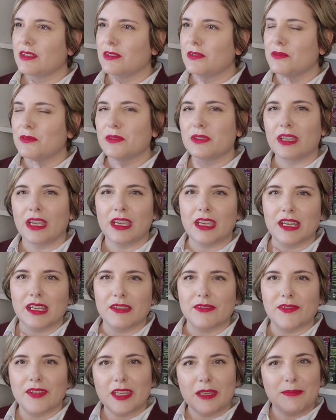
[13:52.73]
will kind
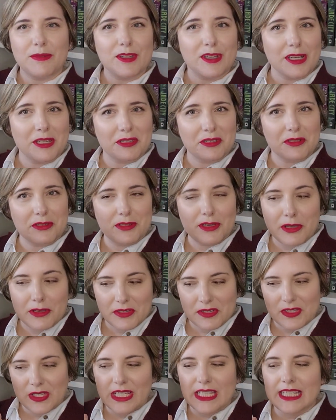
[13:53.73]
of keep you on your
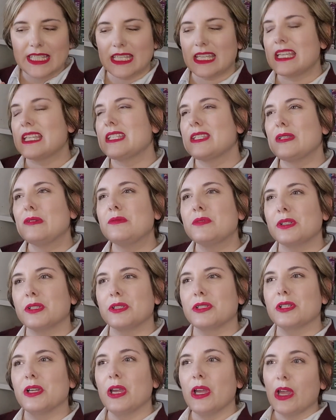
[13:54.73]
toes as you
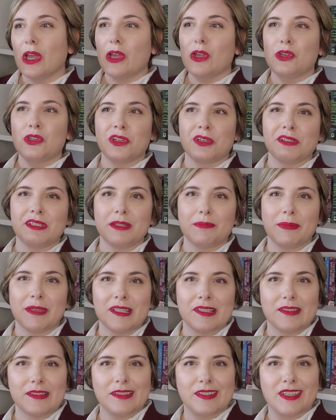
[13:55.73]
are trying to
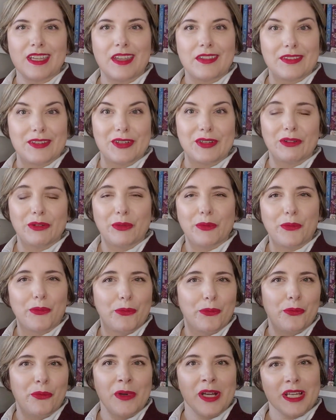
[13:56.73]
puzzle together
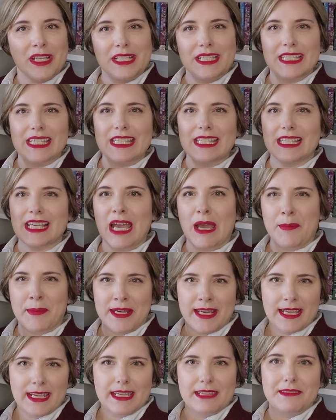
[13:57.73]
what is
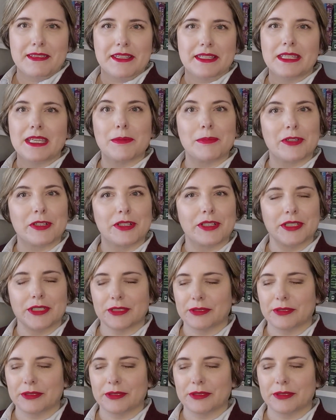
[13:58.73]
happening in this neighborhood.